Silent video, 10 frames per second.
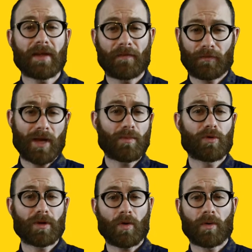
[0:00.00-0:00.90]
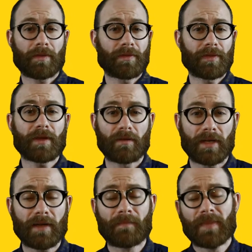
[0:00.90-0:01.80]
a framework or a
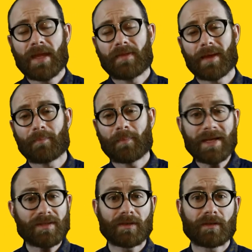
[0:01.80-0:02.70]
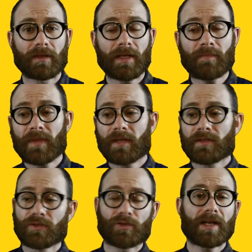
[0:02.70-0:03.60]
theory that basically
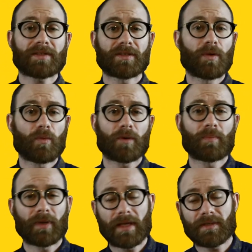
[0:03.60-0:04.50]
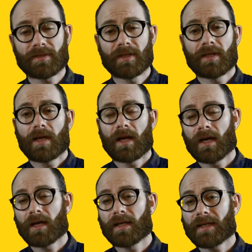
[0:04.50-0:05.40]
stress in the workplace
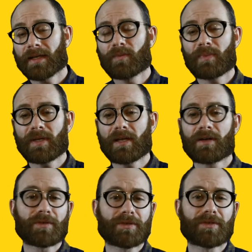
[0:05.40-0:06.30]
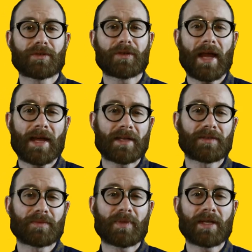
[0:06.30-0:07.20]
could be understood
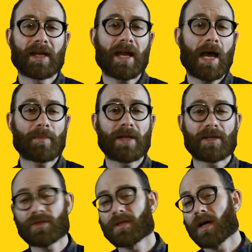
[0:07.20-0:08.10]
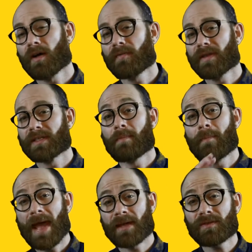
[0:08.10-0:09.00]
as being a combination of the
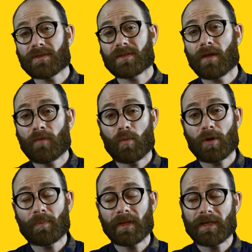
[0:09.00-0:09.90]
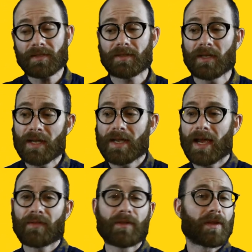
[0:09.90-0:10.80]
demands of a workplace
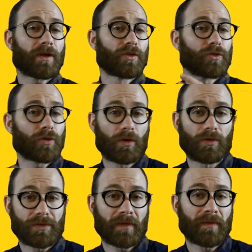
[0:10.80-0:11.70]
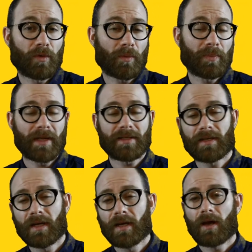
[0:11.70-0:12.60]
and then the controls of a workplace.
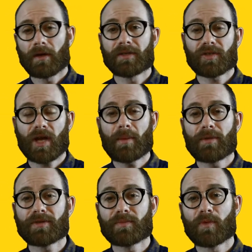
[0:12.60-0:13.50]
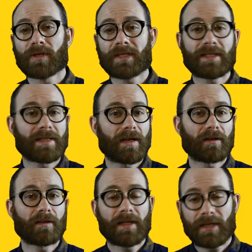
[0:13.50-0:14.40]
I'll describe those more in
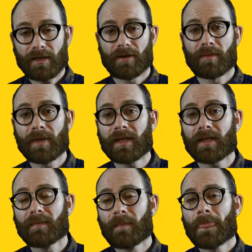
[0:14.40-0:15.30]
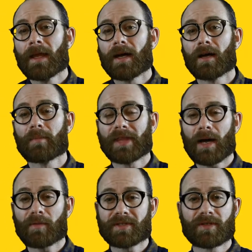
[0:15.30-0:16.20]
detail here in a minute, but
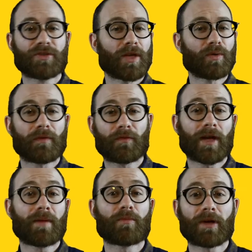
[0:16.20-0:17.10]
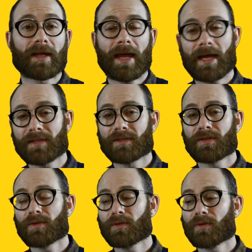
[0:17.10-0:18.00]
that was the general framework as
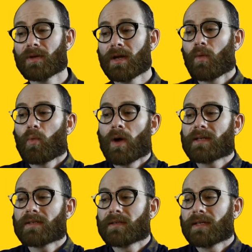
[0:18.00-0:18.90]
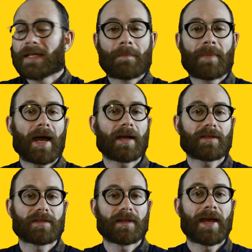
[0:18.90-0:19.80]
to what
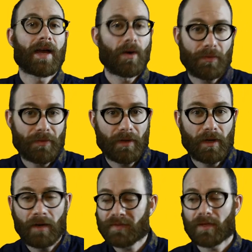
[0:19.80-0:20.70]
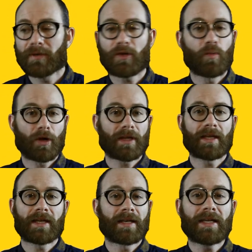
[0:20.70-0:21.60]
impacts health of somebody
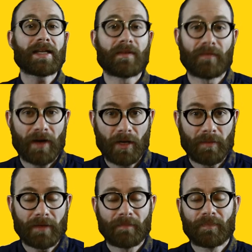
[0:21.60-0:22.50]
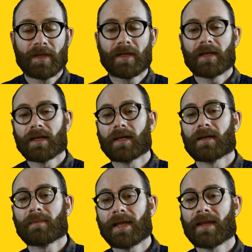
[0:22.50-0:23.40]
working in any environment.
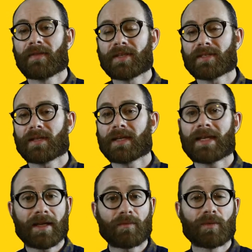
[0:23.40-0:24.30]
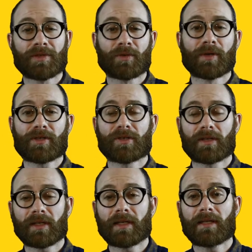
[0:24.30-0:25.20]
And this, again, was
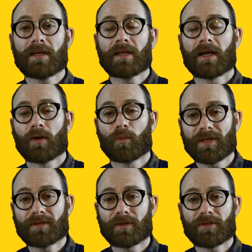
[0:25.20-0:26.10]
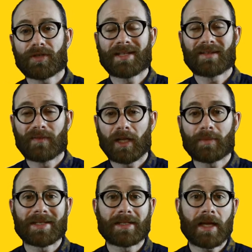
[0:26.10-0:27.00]
originally researched and
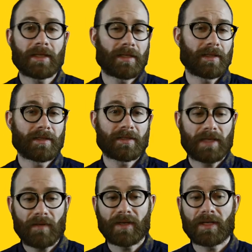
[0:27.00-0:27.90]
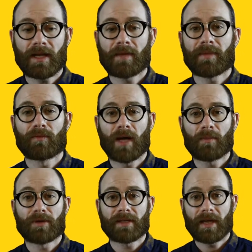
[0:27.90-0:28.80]
developed in 1979 by
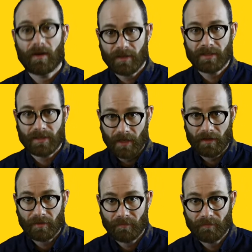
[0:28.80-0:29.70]
Robert Karasek.